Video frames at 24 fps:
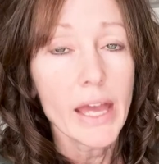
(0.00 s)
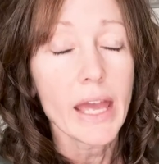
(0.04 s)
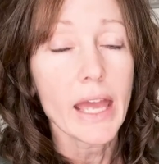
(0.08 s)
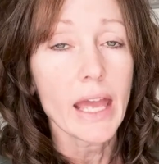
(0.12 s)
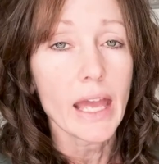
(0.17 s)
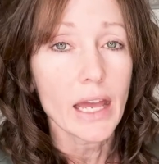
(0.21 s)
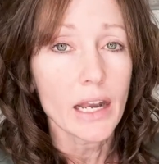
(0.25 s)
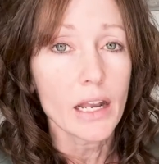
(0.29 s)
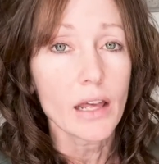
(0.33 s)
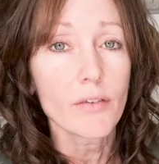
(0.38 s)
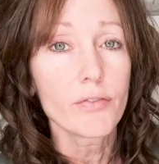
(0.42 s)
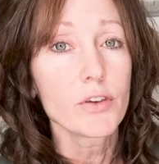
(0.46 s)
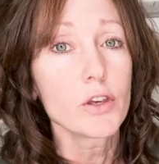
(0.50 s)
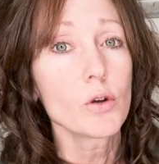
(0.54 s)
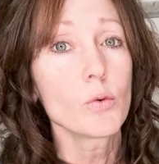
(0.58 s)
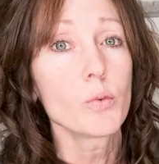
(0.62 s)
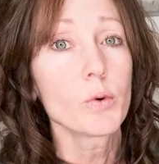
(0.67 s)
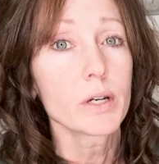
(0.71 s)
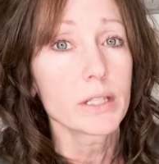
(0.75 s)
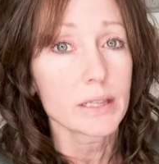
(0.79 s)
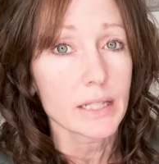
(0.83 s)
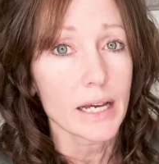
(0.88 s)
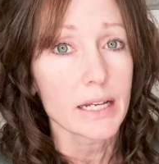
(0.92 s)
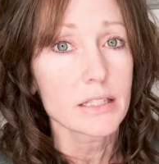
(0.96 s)
And if you
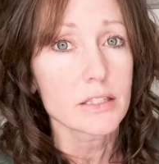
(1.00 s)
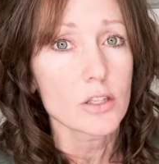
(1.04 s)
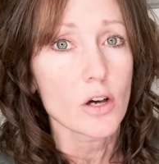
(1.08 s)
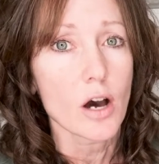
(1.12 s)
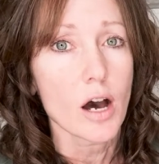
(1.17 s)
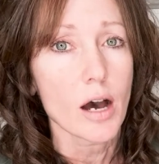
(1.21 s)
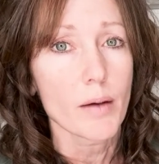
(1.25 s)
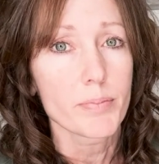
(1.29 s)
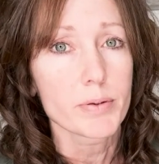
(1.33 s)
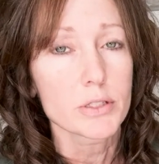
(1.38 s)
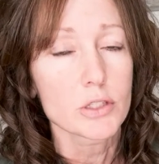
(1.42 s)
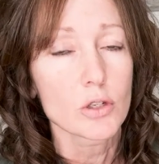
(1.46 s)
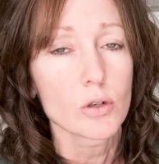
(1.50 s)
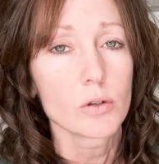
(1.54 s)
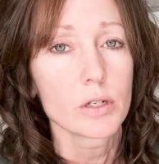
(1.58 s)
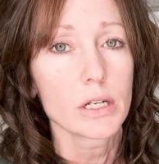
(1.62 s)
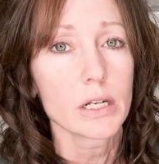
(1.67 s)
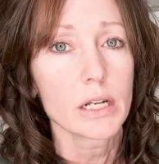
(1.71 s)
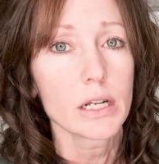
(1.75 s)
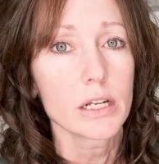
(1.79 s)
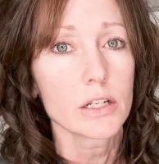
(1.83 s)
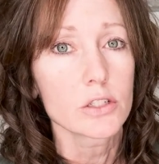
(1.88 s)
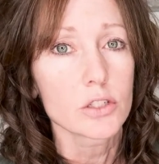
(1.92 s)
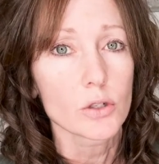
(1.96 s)
would like the
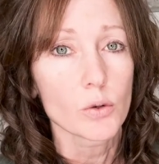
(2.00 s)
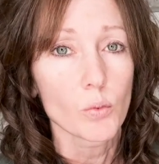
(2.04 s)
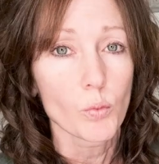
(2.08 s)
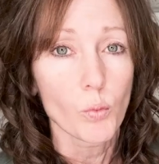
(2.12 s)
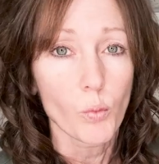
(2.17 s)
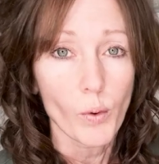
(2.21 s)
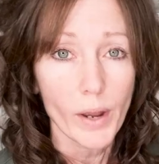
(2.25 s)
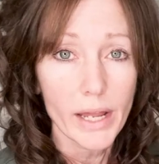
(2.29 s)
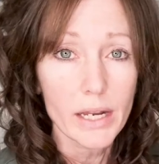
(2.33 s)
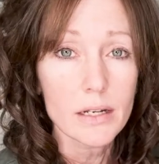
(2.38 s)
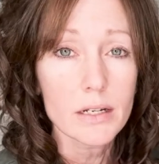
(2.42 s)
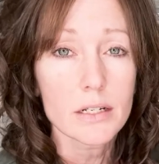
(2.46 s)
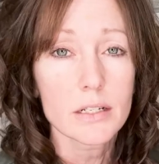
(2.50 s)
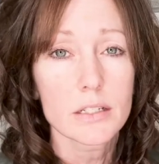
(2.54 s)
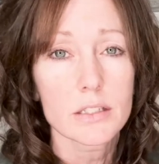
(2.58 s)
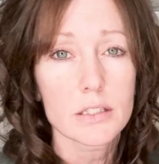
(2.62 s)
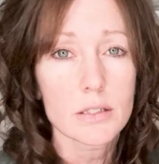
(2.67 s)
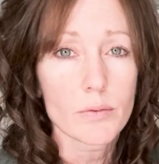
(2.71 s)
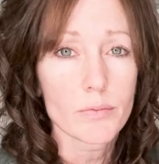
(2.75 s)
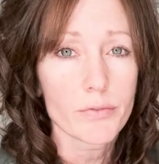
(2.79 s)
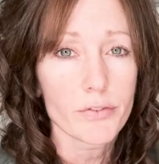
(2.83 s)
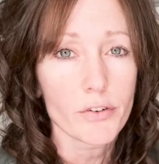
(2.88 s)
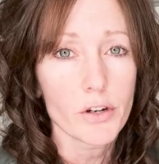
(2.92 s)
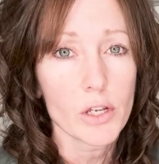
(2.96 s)
opportunity to win
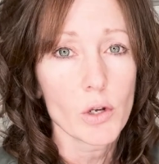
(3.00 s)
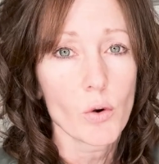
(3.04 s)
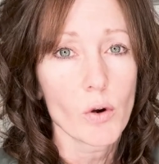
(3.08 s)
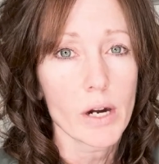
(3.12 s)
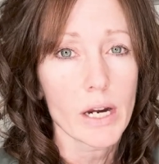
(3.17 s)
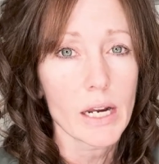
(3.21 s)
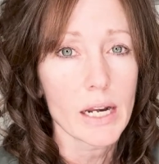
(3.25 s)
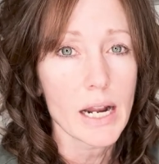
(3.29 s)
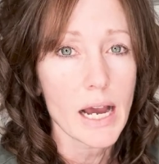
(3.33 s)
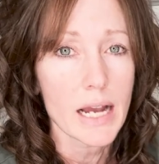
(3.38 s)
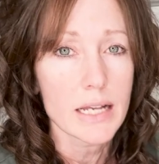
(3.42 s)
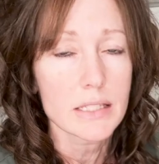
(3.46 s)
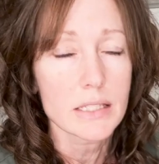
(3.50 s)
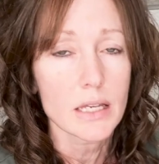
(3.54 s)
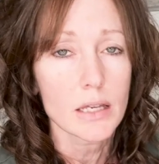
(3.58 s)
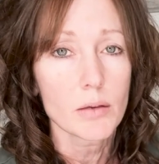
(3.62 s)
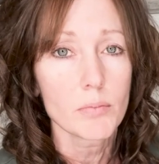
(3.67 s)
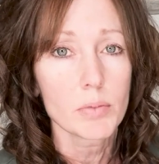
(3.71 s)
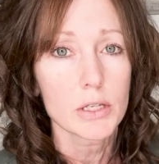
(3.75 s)
some free organizing,